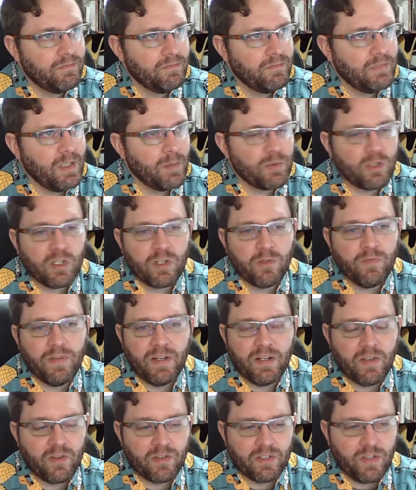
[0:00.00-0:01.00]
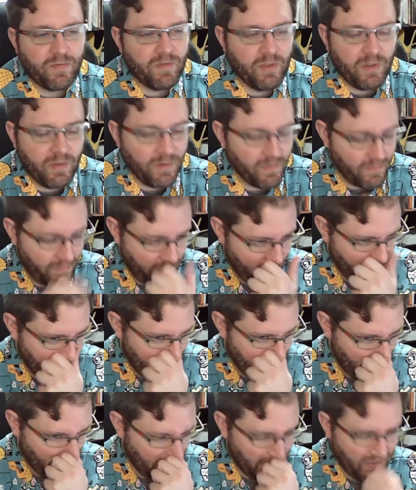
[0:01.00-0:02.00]
And I'm sure you'll find other stuff to do.
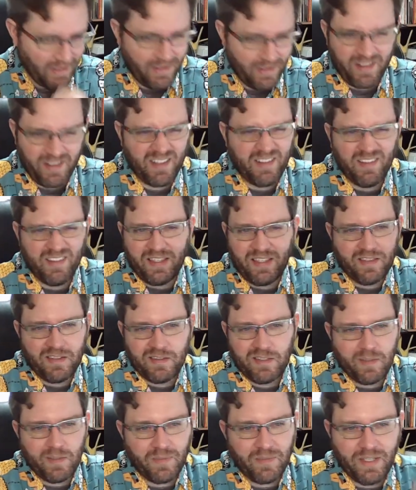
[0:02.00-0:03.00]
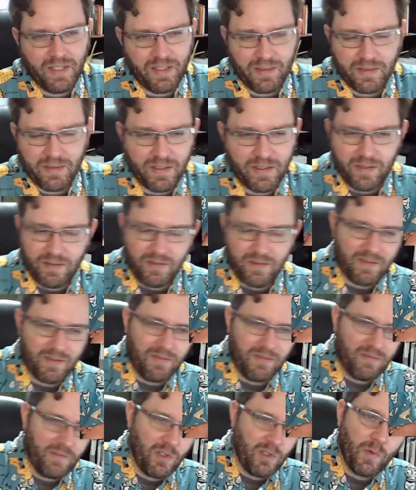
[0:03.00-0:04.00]
You can do like the zip line things
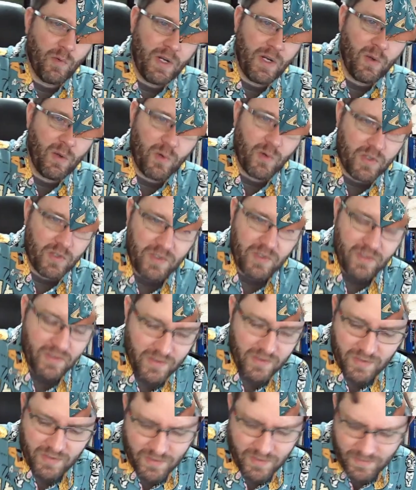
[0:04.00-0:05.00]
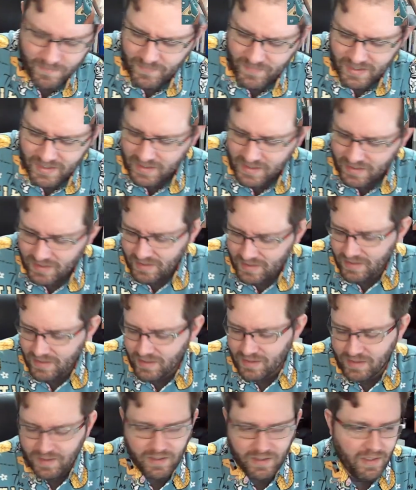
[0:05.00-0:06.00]
and go ride horses and,
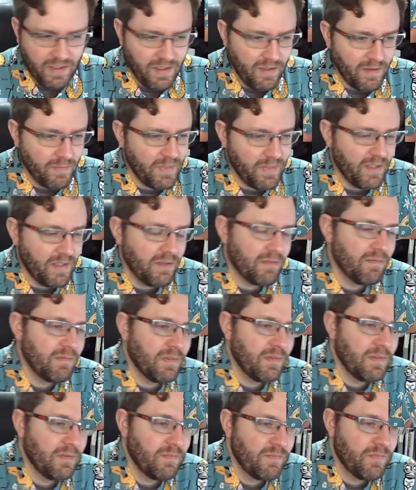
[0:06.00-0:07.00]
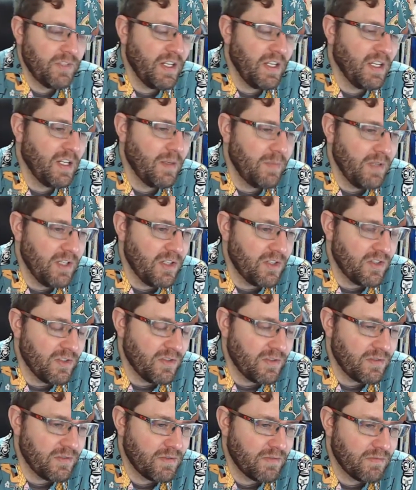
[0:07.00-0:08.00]
you know, but sitting on a beach
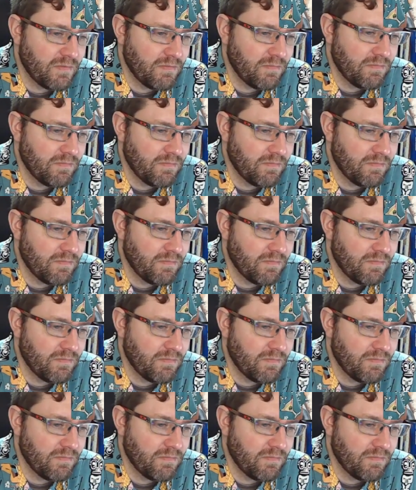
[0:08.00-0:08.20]
is